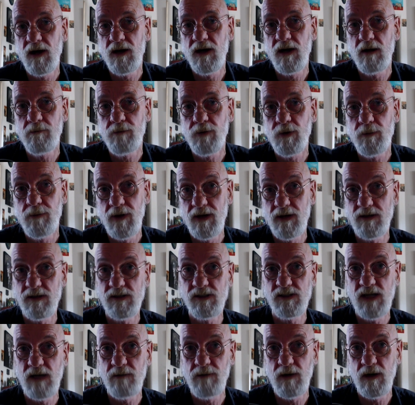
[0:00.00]
and are prepared to
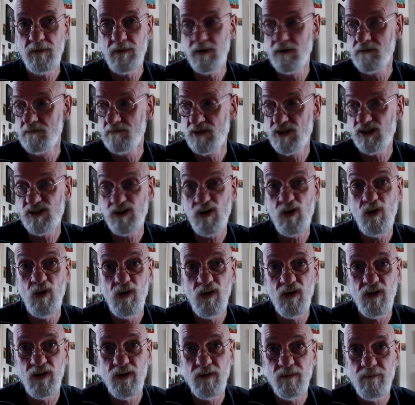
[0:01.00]
step up and just
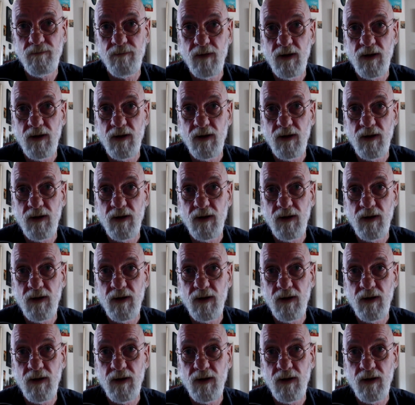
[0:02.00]
call it.